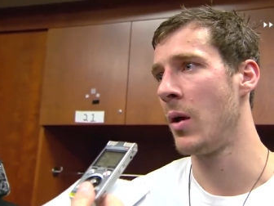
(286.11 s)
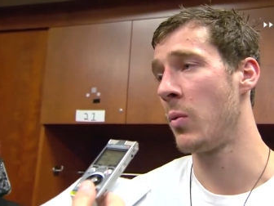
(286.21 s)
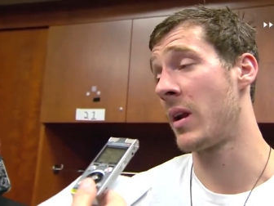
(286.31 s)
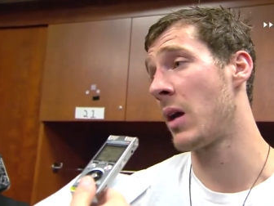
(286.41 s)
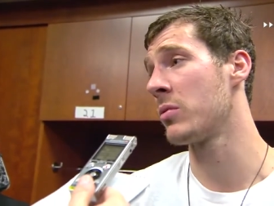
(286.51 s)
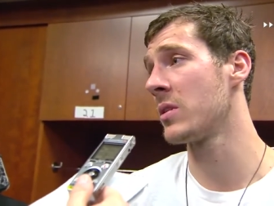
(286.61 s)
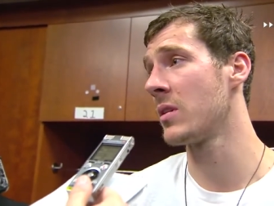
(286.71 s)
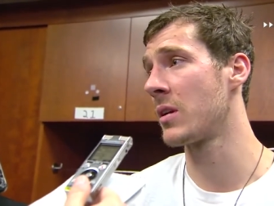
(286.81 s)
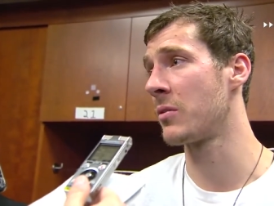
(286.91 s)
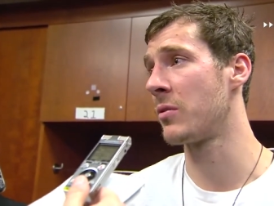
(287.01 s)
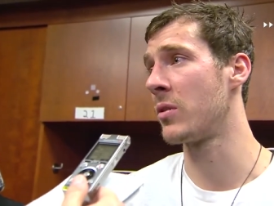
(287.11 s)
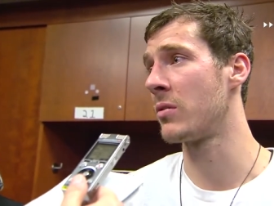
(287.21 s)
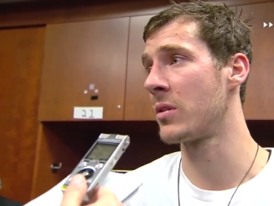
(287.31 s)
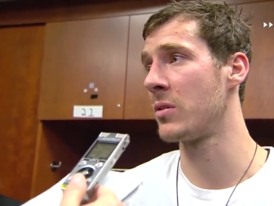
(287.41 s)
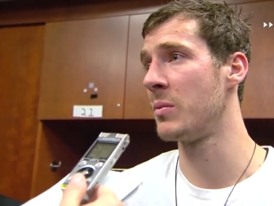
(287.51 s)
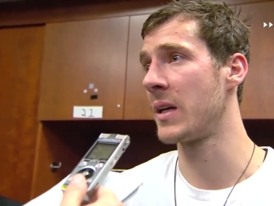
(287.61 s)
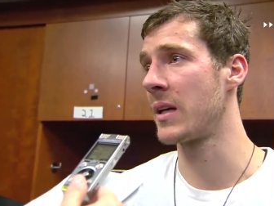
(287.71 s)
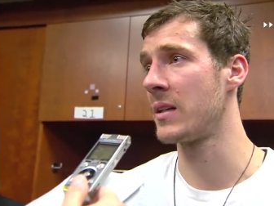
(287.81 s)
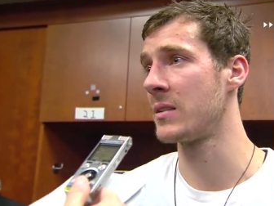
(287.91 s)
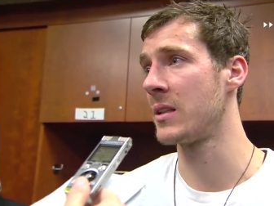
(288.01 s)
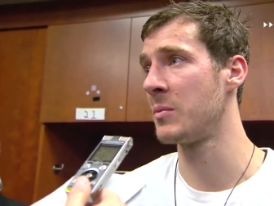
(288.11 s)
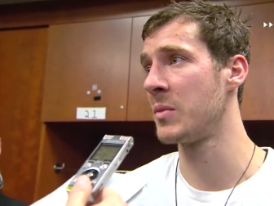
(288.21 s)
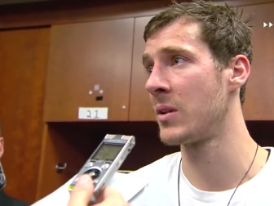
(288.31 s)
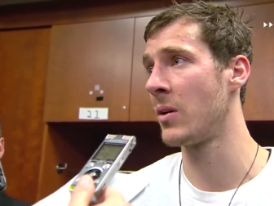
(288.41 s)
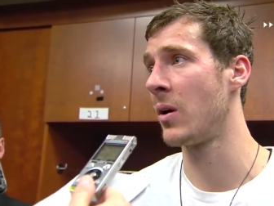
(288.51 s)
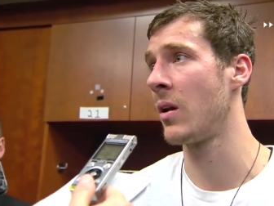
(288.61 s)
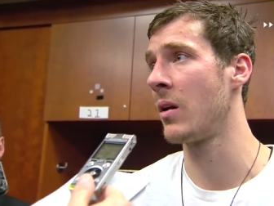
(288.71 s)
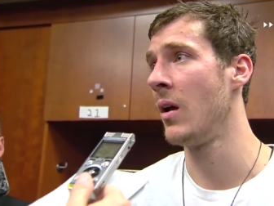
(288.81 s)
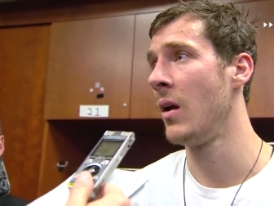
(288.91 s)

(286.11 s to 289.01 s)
what I was looking forward to because um, you know all